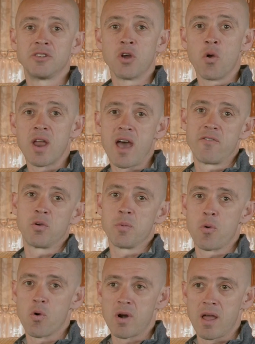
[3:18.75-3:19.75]
don't have a
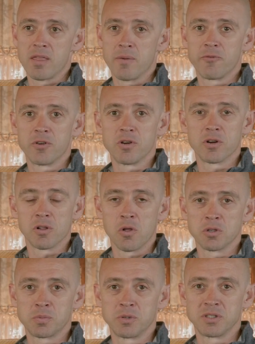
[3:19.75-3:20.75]
Repour on them for your
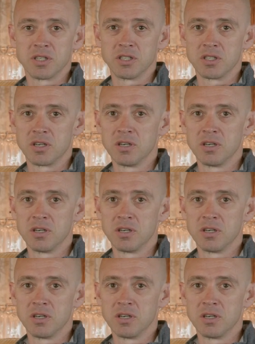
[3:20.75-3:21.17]
close procedure,